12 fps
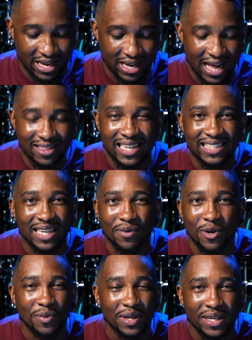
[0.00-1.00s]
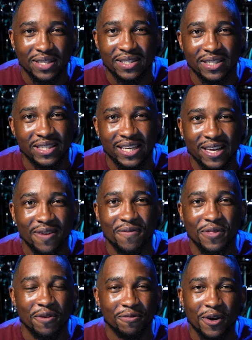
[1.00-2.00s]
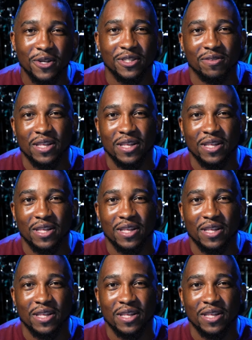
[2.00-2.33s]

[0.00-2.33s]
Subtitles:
And I think they were willing to give the first